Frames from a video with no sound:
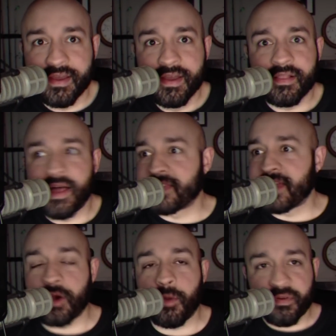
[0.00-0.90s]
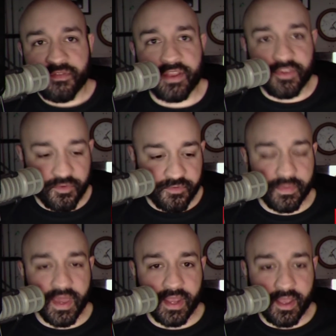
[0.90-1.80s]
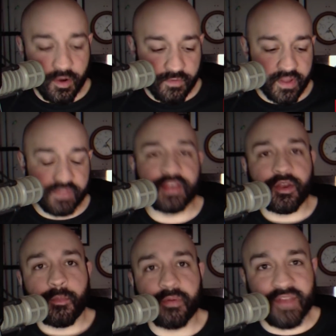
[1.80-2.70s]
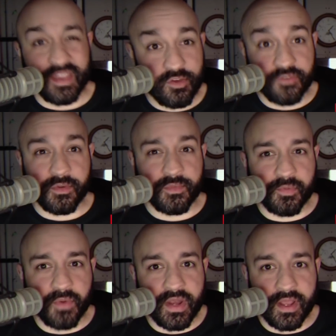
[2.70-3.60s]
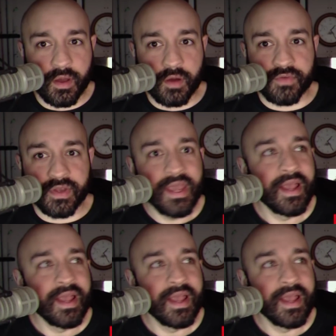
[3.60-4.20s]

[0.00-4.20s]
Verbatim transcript: Like they don't prevent you from getting COVID, they don't prevent you from spreading COVID.